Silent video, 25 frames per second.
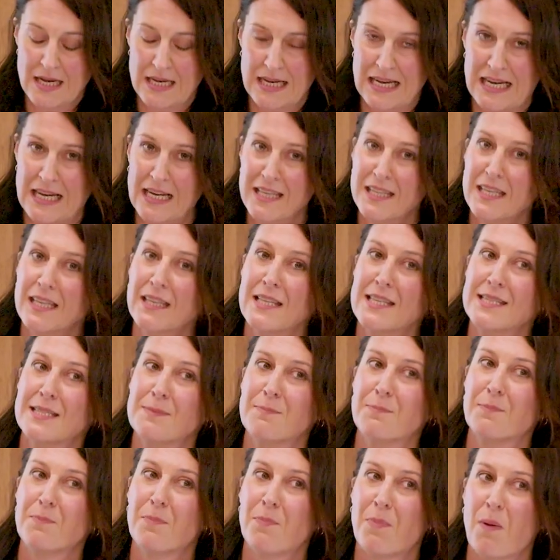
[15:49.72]
I think there's
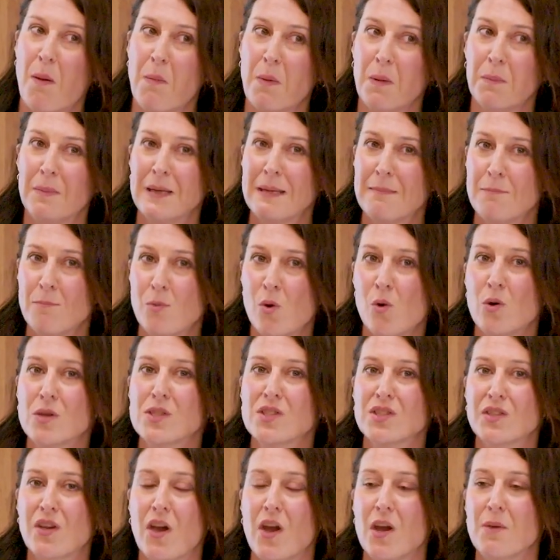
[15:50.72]
probably more
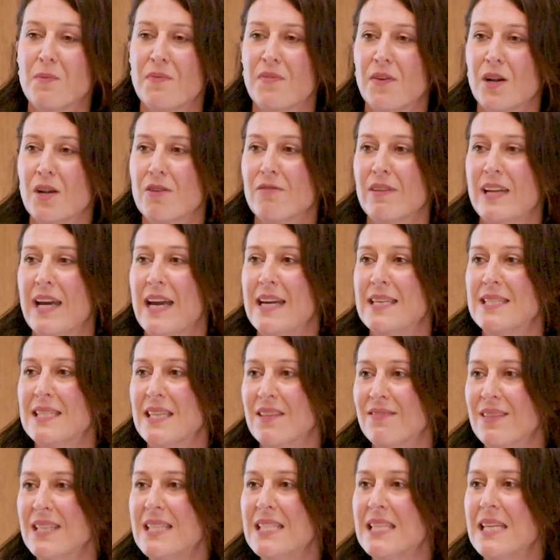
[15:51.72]
scope for
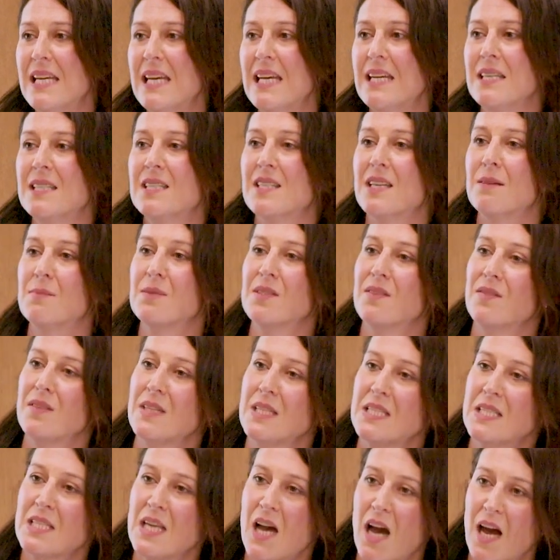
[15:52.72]
creativity in terms of the
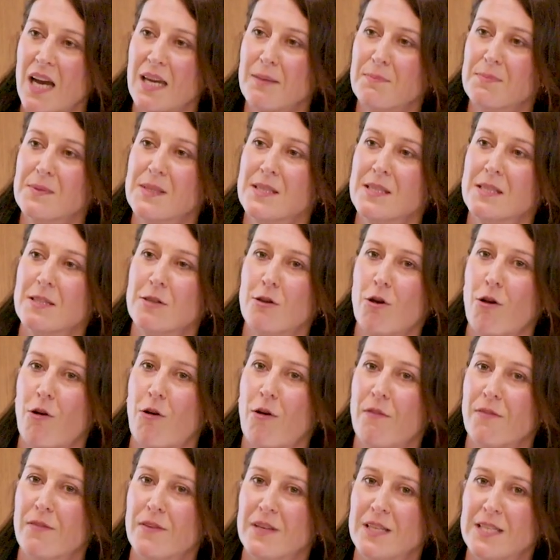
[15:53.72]
types
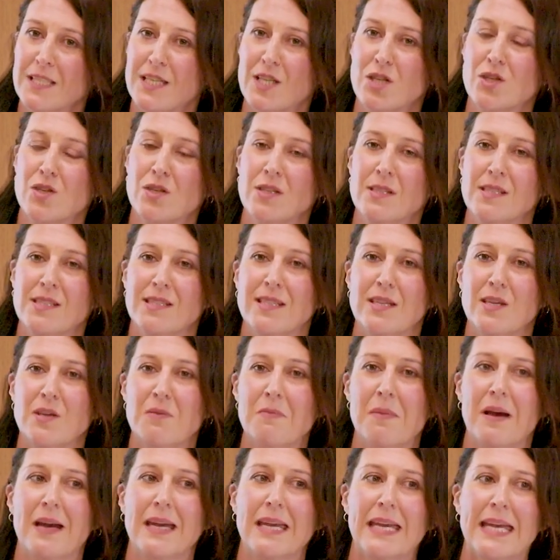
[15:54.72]
of conditions that you
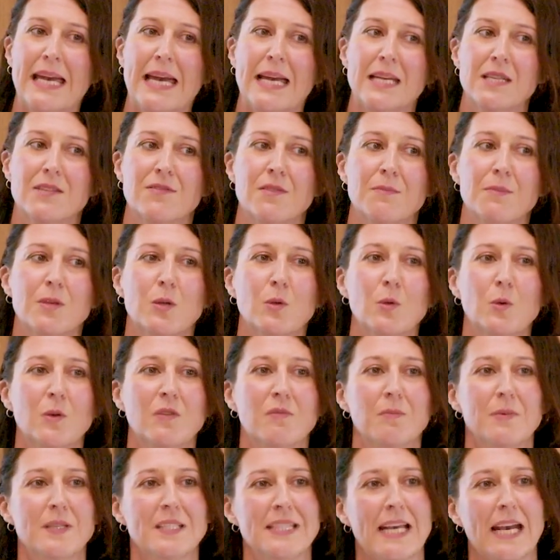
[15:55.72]
might get from the Court
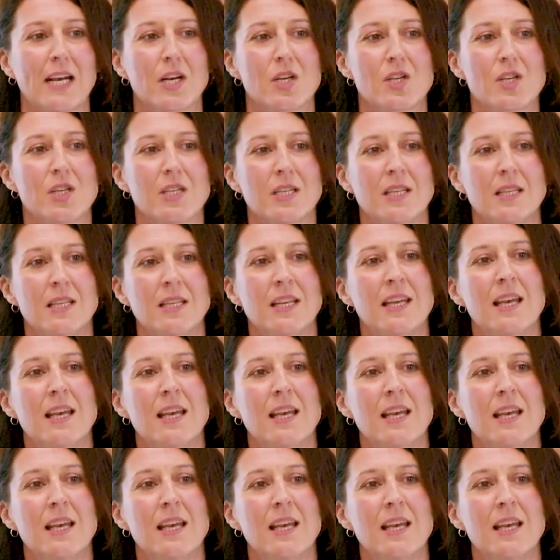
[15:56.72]
of Protection